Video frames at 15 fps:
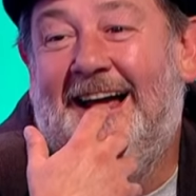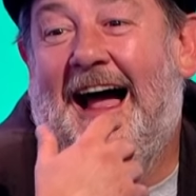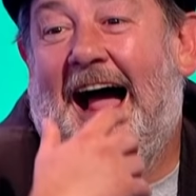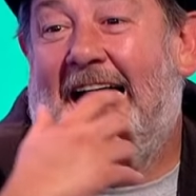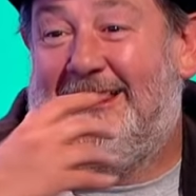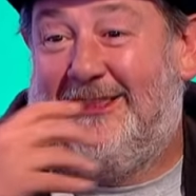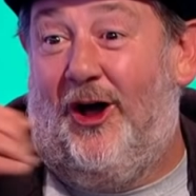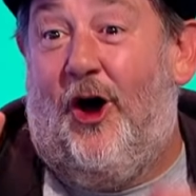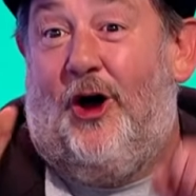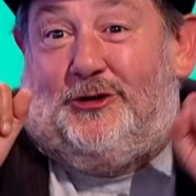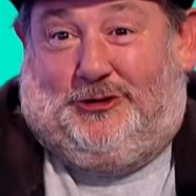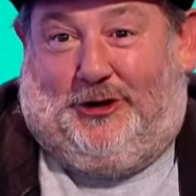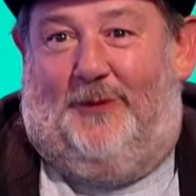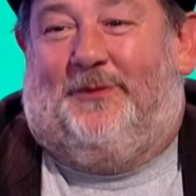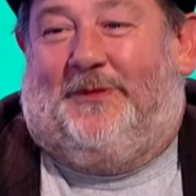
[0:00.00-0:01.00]
I thought
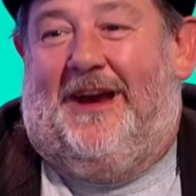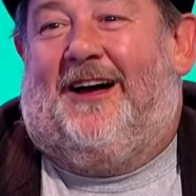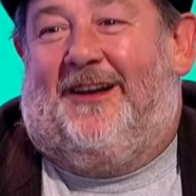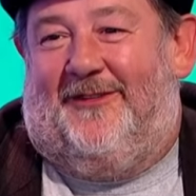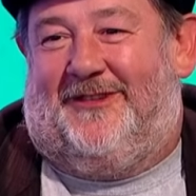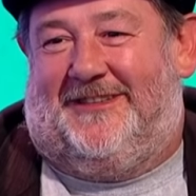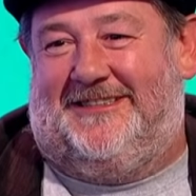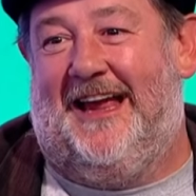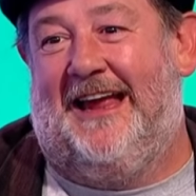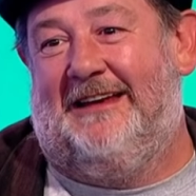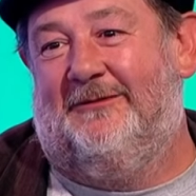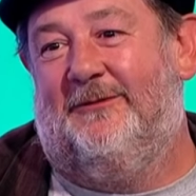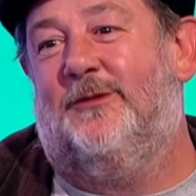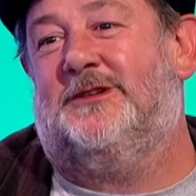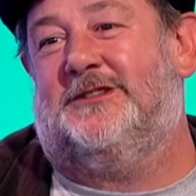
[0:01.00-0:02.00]
jumping out of a
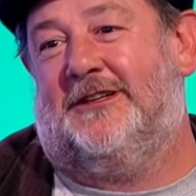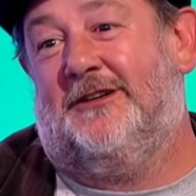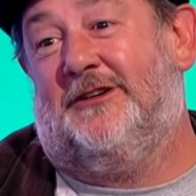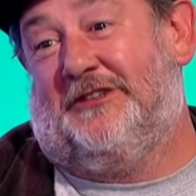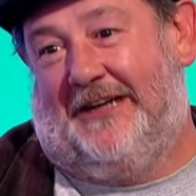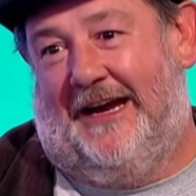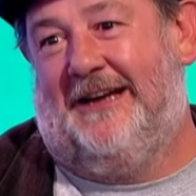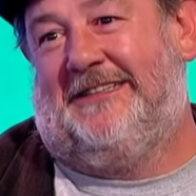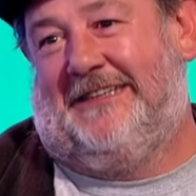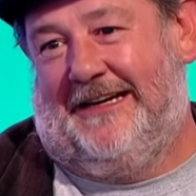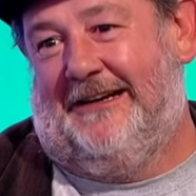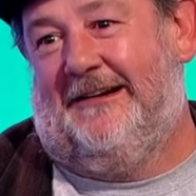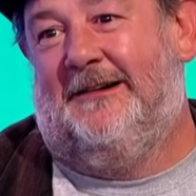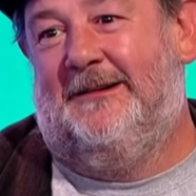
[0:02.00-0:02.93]
tent was a good idea.